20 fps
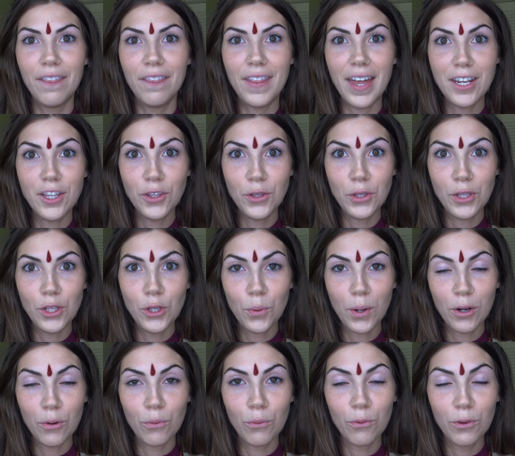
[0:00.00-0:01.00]
that you
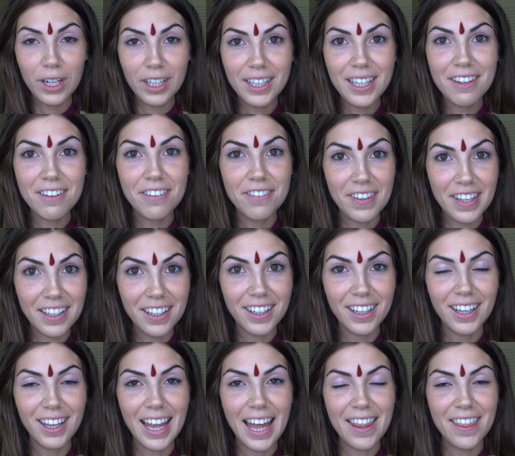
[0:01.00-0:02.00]
can really
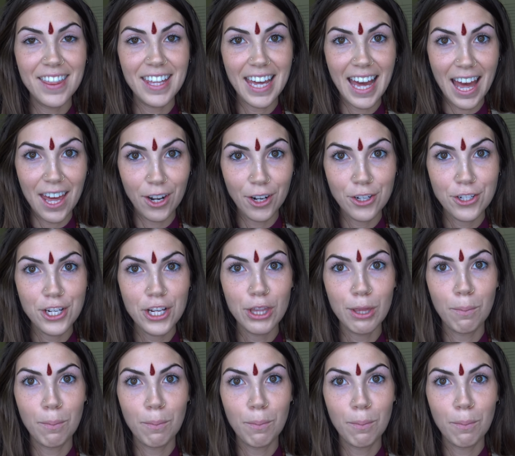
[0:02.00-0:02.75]
feel the energy,